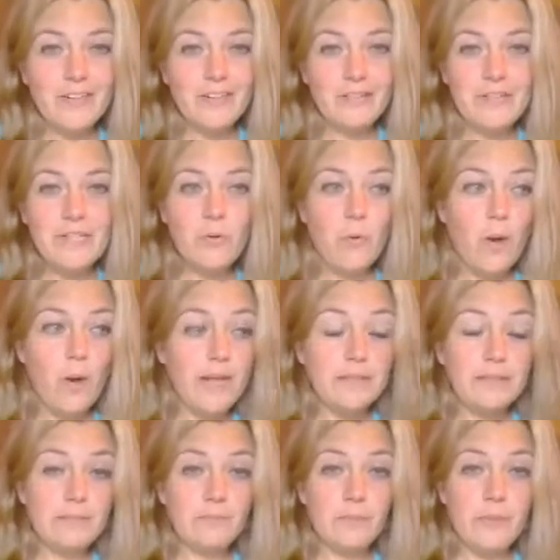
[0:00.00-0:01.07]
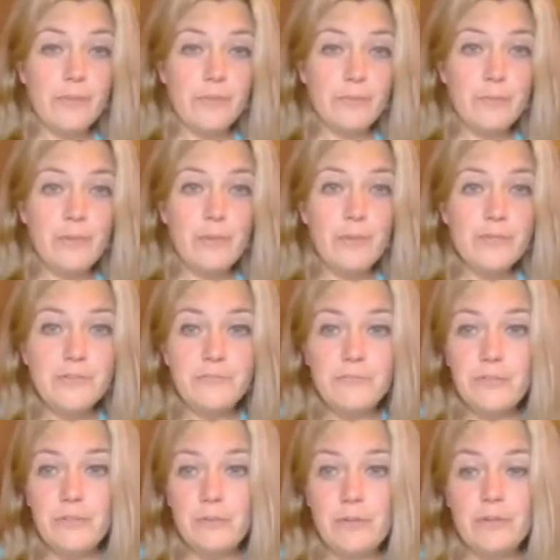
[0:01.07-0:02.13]
He quietly went through. He wasn't
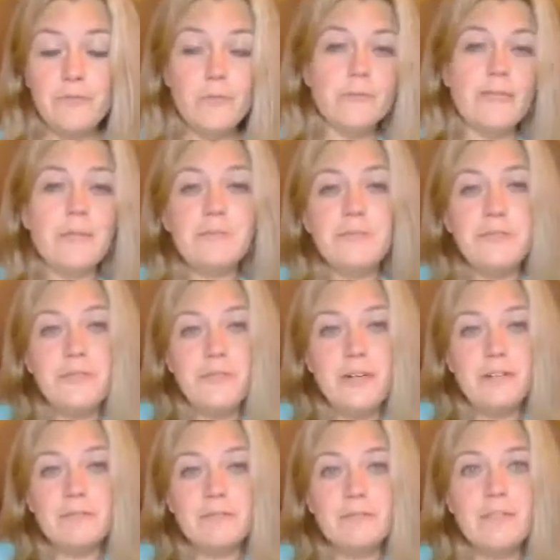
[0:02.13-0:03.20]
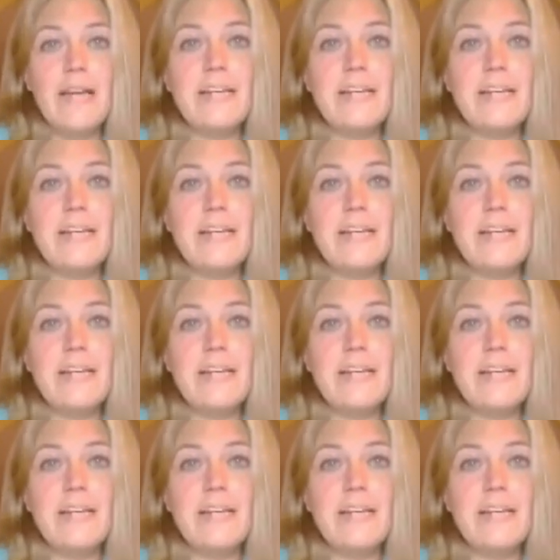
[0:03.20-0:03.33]
feeling well. Of course, I'm too young.